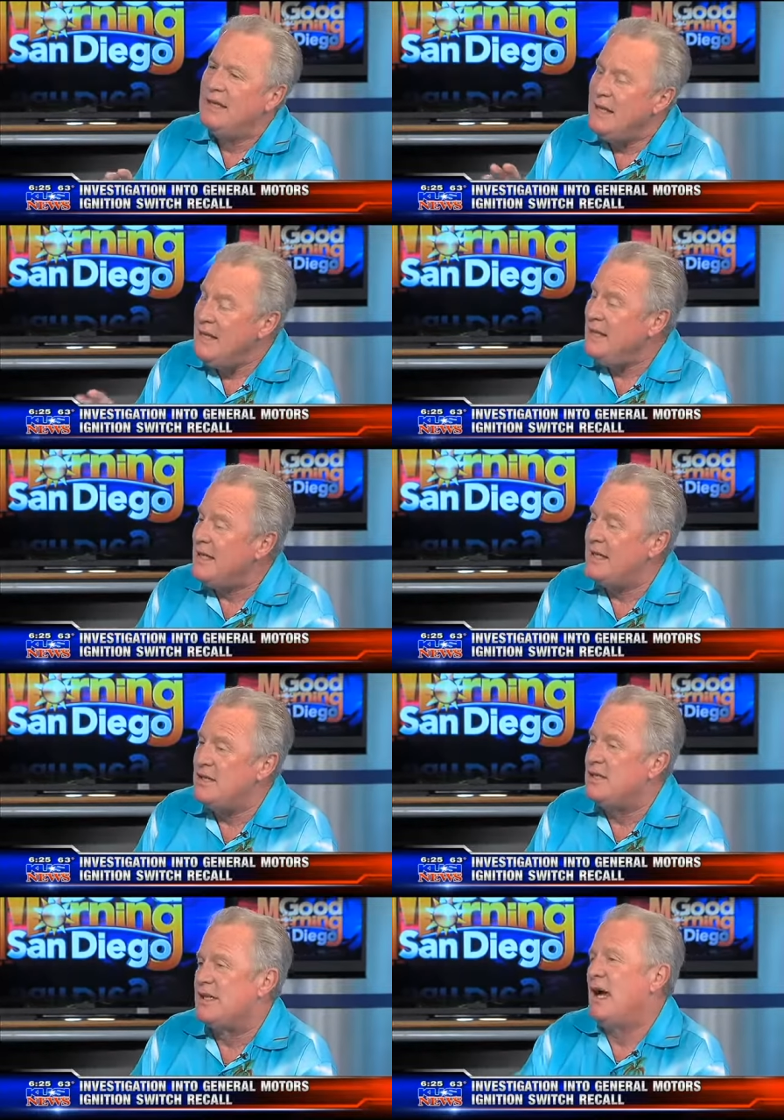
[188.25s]
The other thing
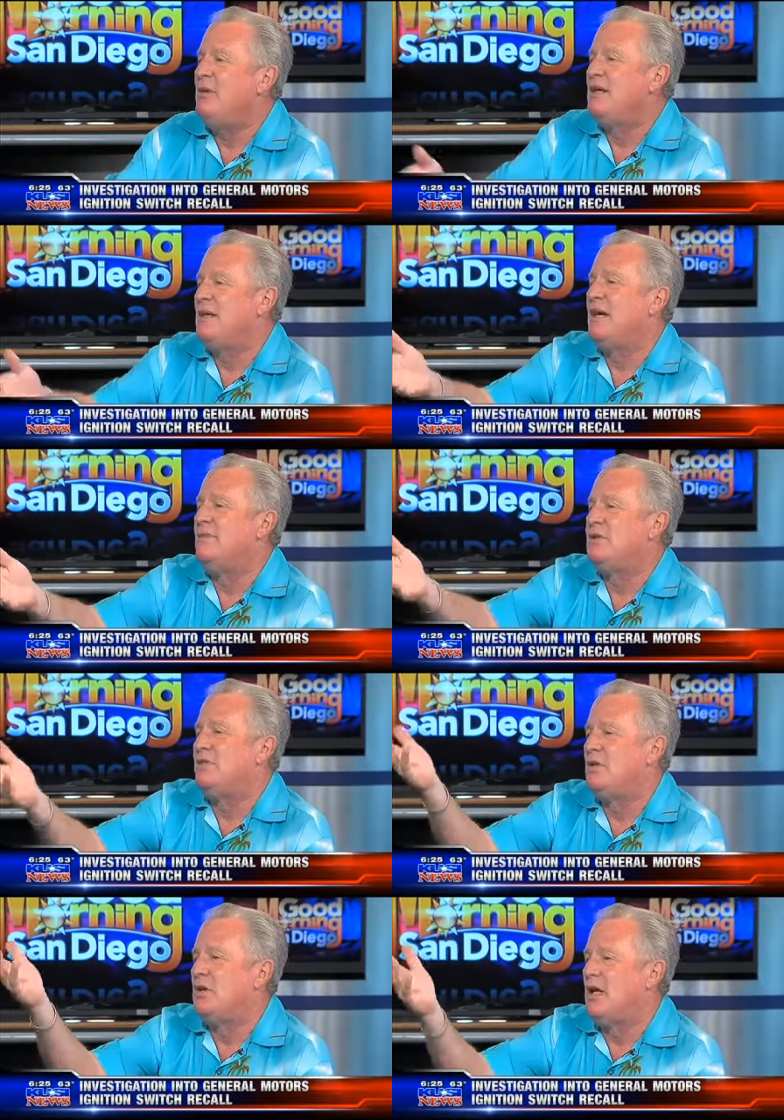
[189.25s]
too is how many times
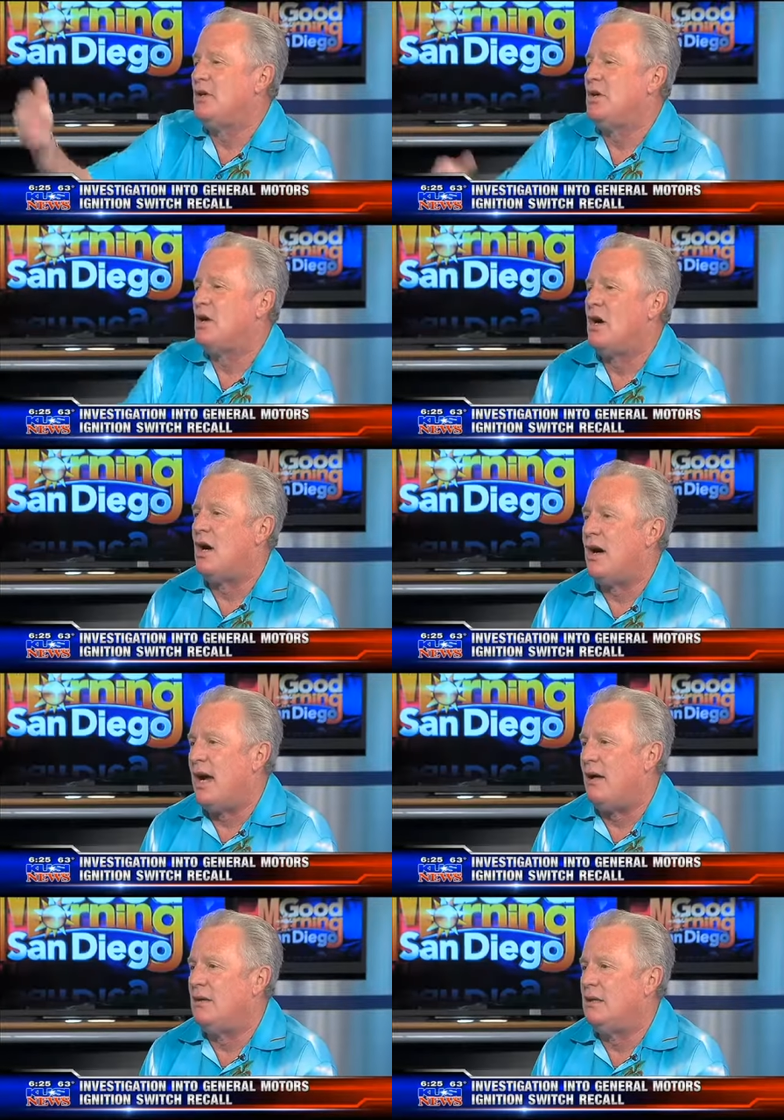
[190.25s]
have you taken your car
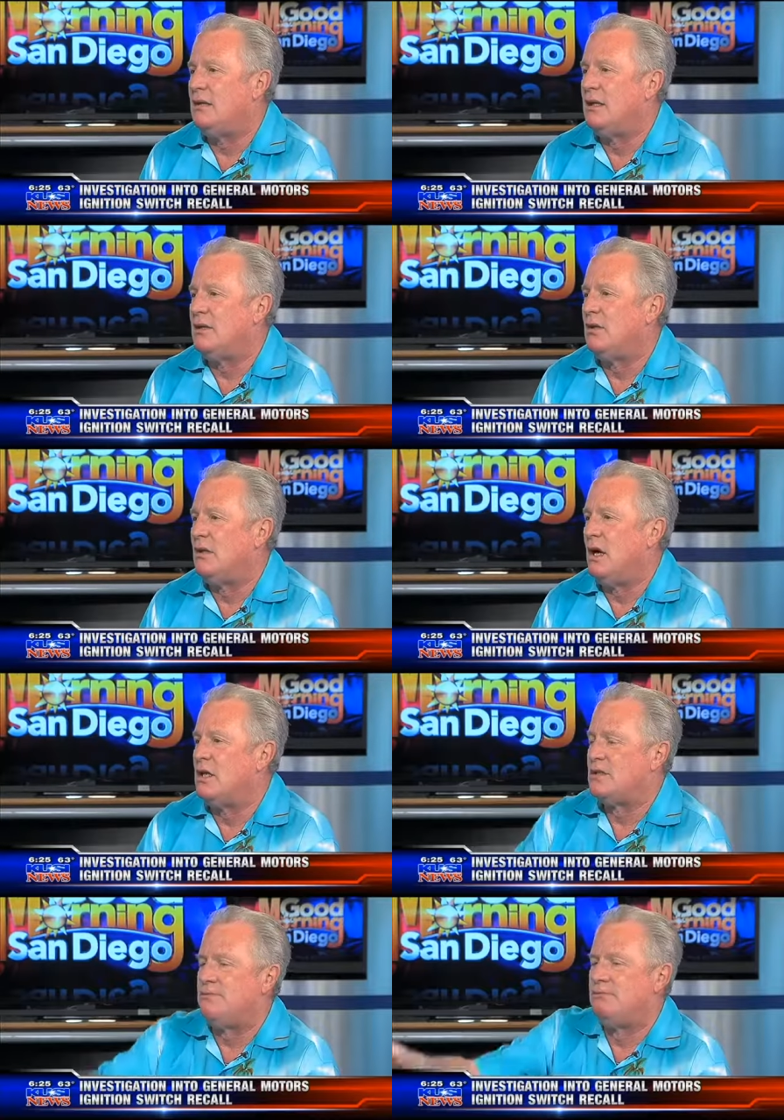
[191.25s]
out into a
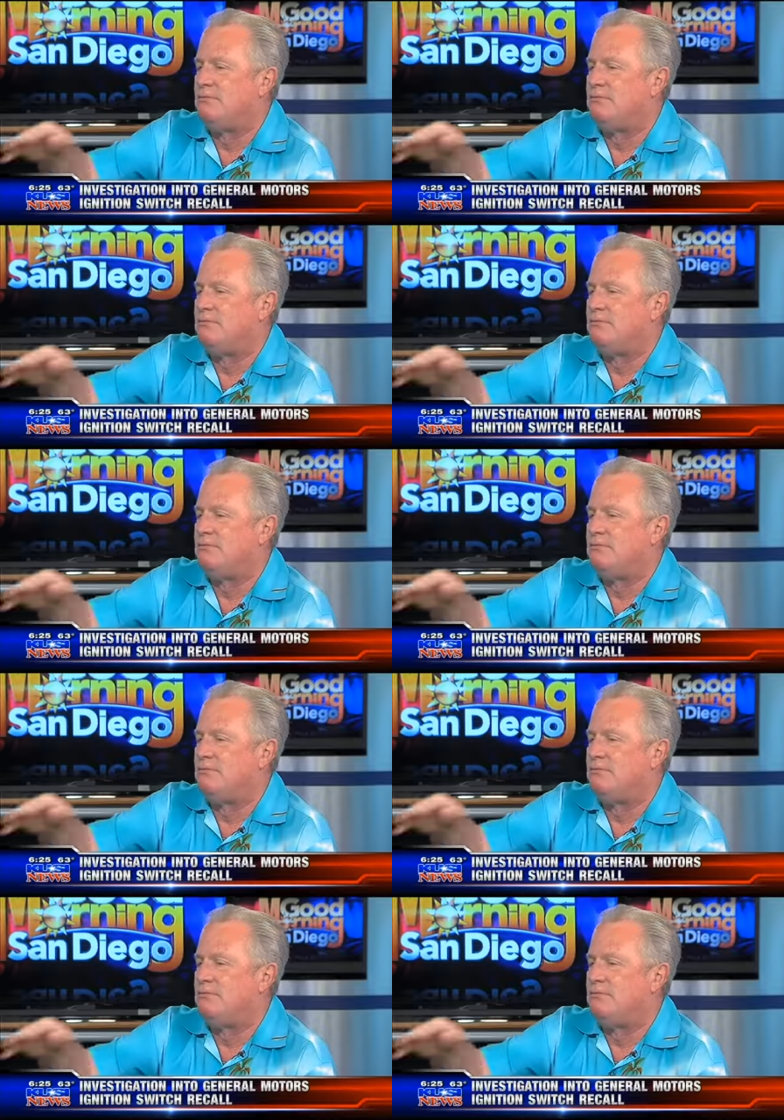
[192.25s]
large,